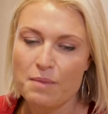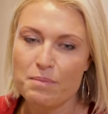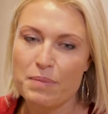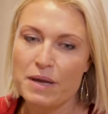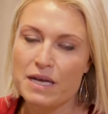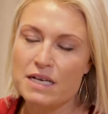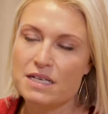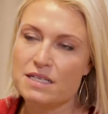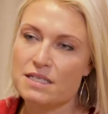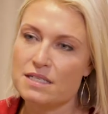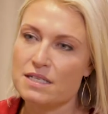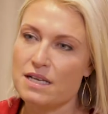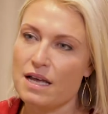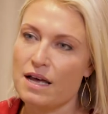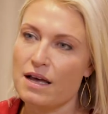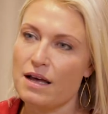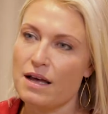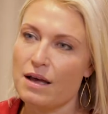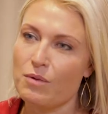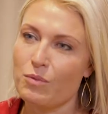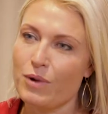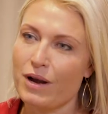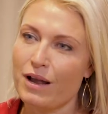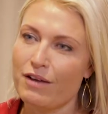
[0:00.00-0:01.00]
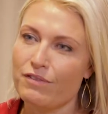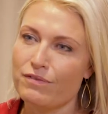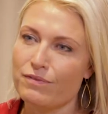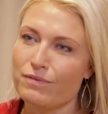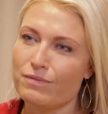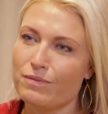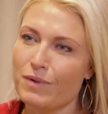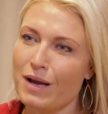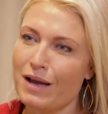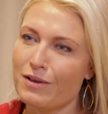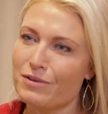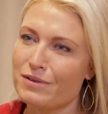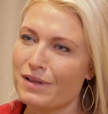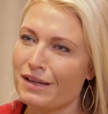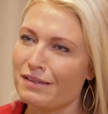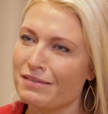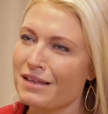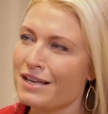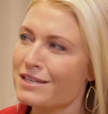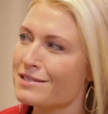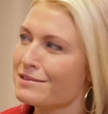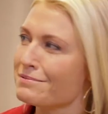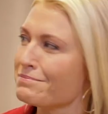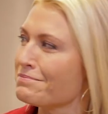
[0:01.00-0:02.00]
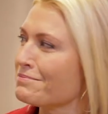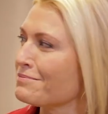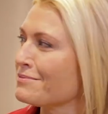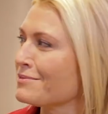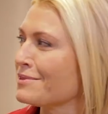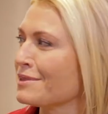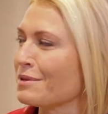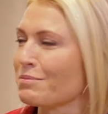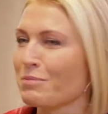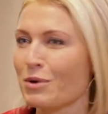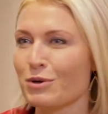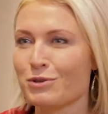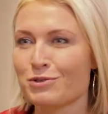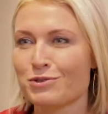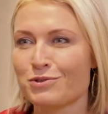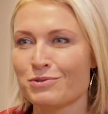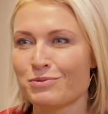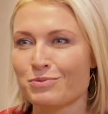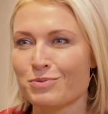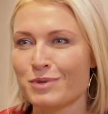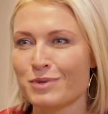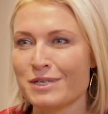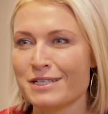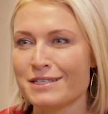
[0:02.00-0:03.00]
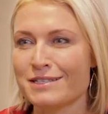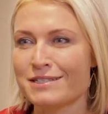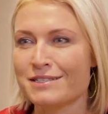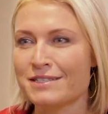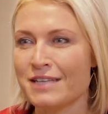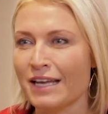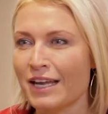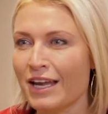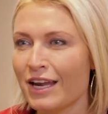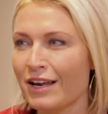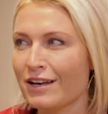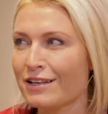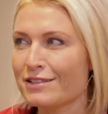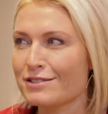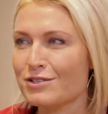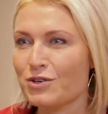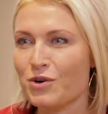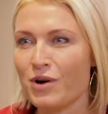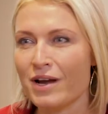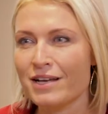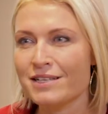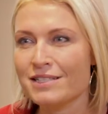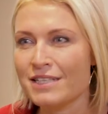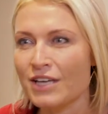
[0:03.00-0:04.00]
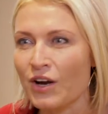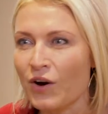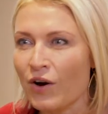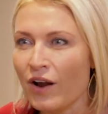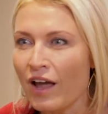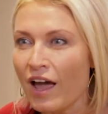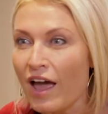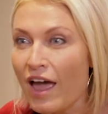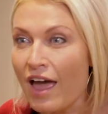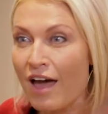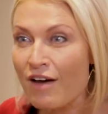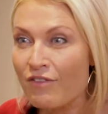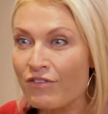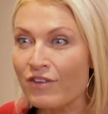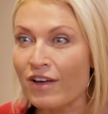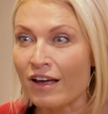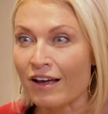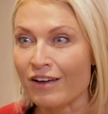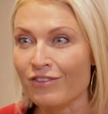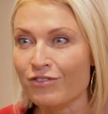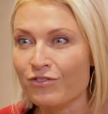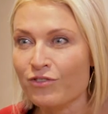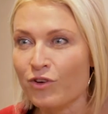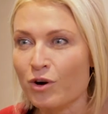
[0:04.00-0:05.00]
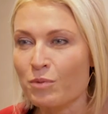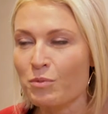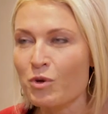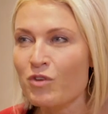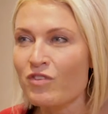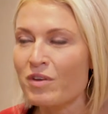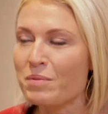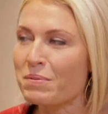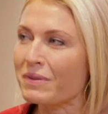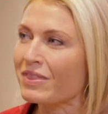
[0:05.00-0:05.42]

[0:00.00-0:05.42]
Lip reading: but I was like, that's the most ridiculous criteria ever for a movie.